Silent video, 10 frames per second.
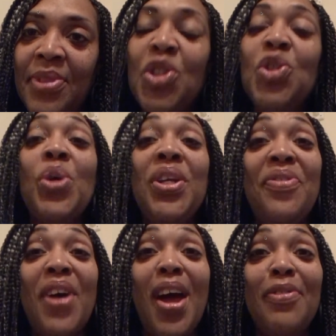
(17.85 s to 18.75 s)

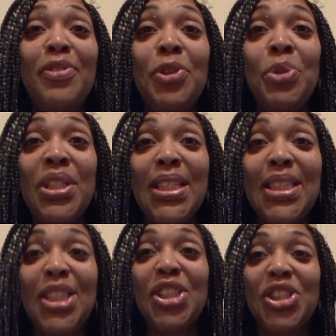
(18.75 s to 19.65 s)
25, 26
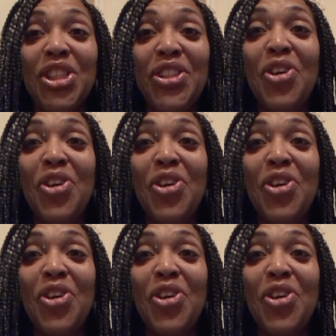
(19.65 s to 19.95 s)
this year in